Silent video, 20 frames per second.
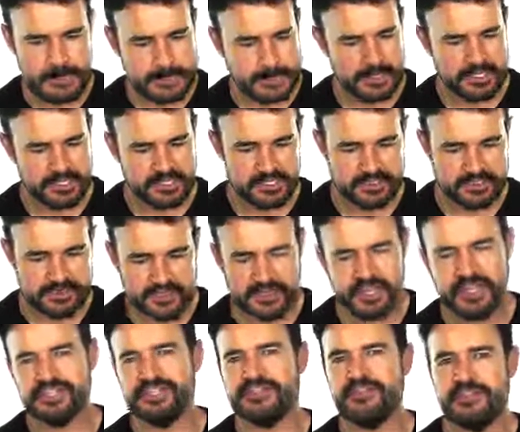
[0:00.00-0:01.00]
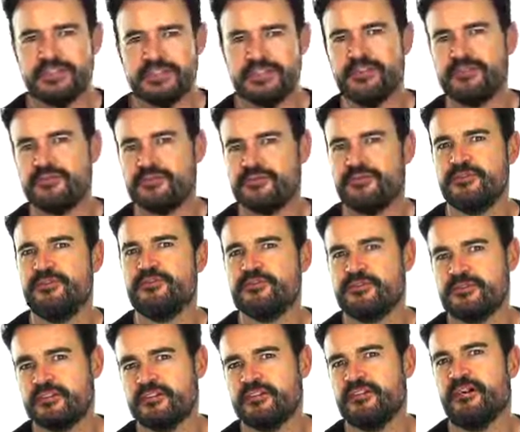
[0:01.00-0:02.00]
but catchy says too
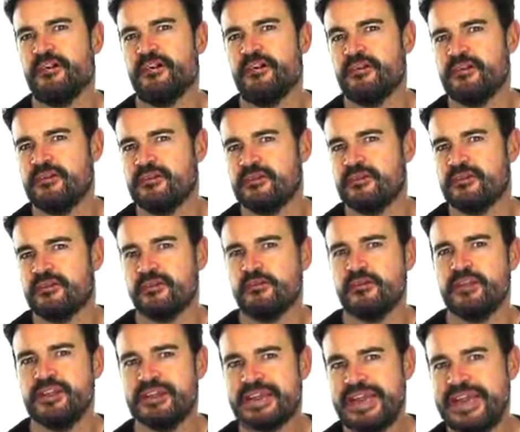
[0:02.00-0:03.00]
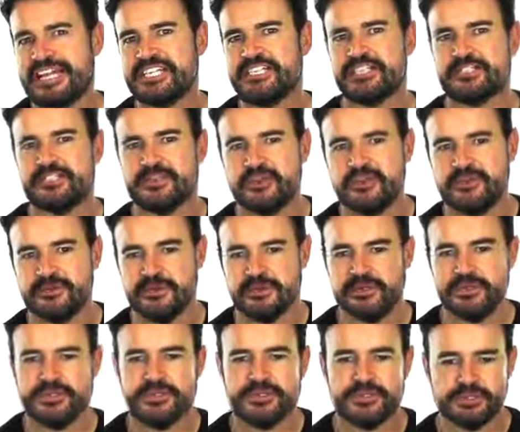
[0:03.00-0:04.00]
for a song, a really catchy song.
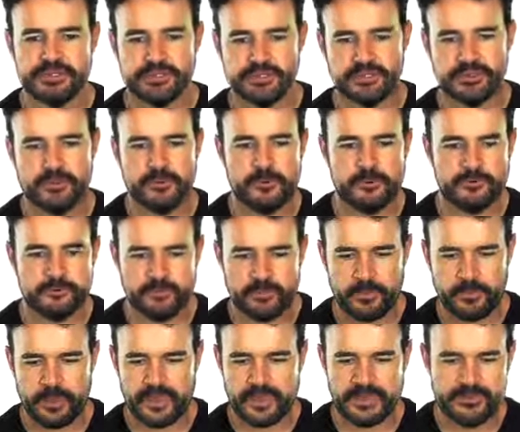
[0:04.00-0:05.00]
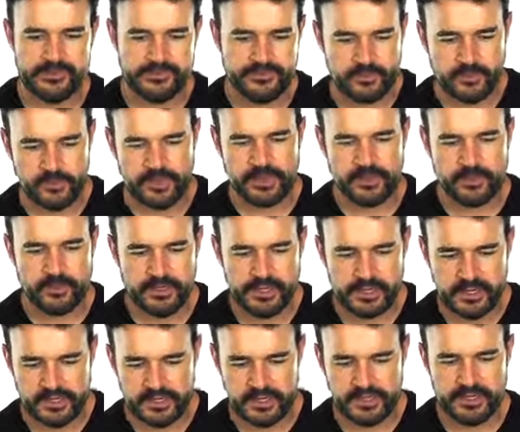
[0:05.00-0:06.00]
So it needs to be a
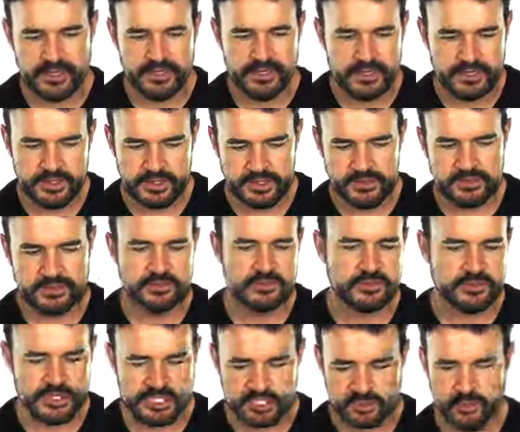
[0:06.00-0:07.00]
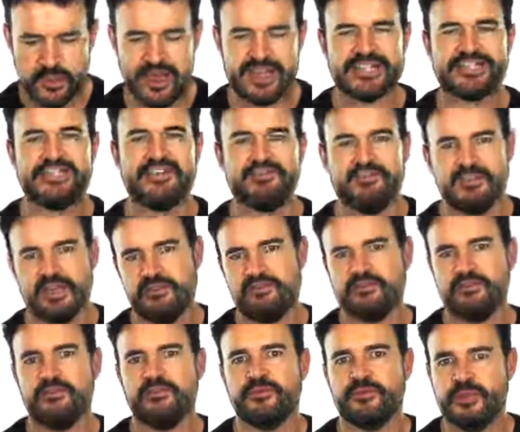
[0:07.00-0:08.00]
really attractive
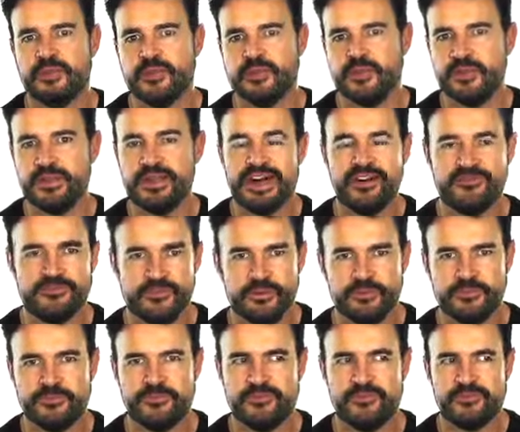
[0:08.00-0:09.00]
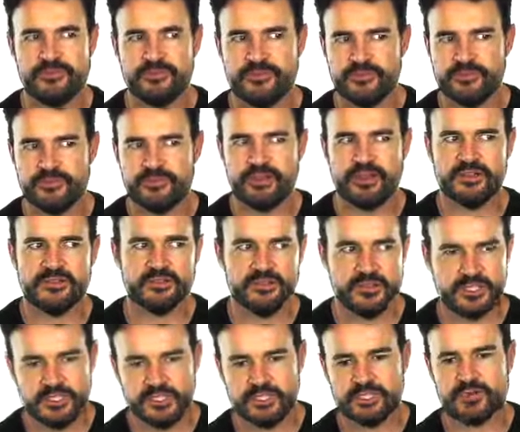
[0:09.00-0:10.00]
novel, not to
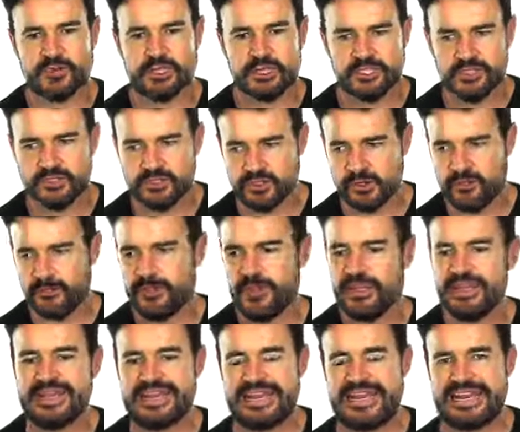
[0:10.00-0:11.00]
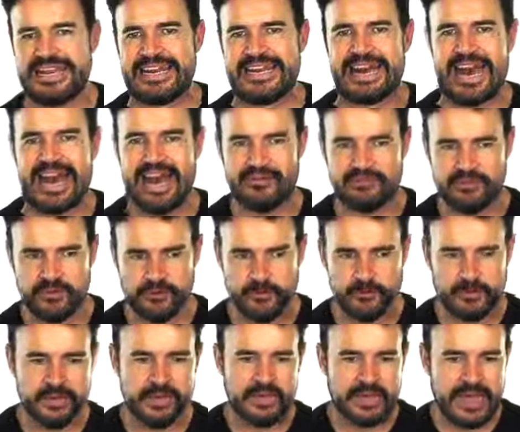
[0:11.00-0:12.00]
get distracted. So novel.